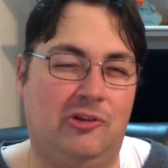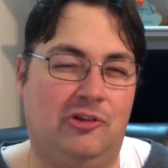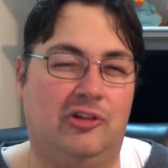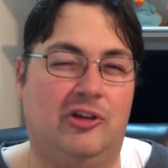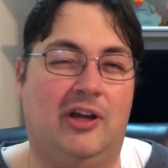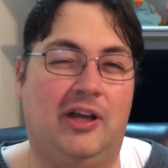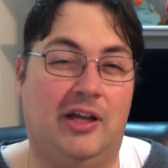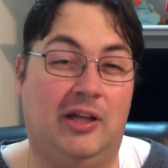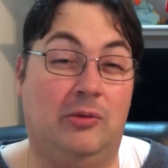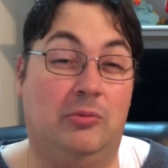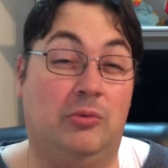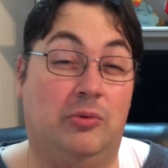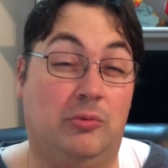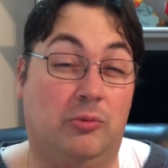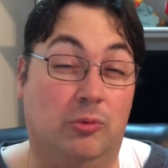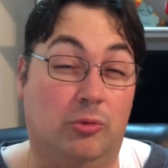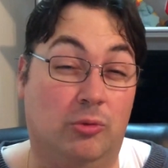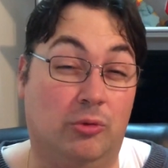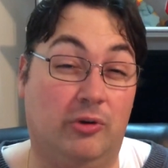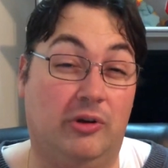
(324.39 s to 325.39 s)
child
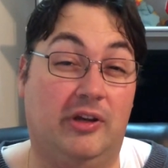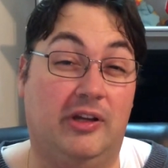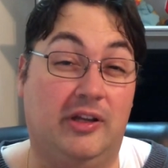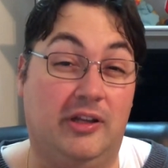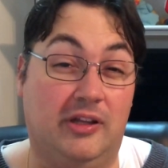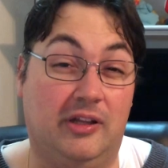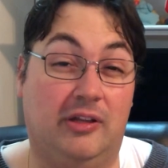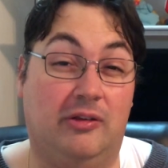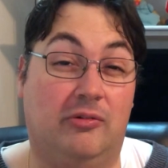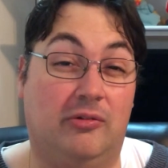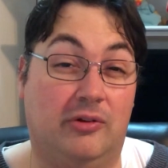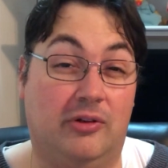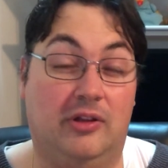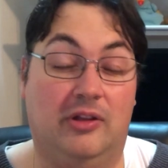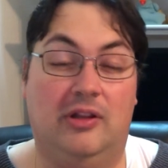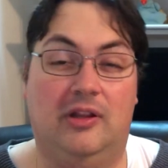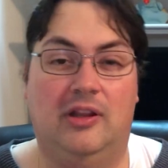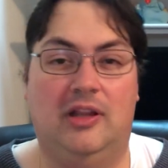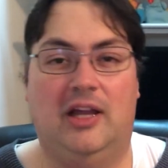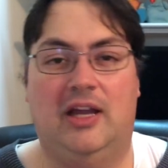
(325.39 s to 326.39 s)
would really,
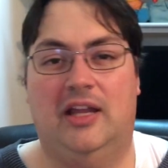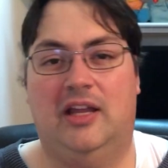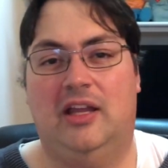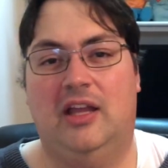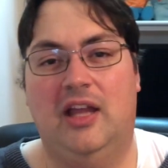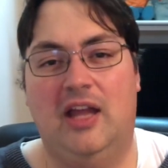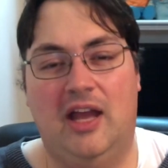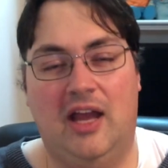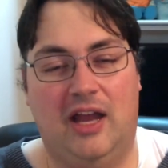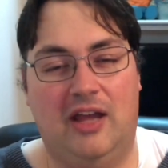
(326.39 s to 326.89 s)
really like.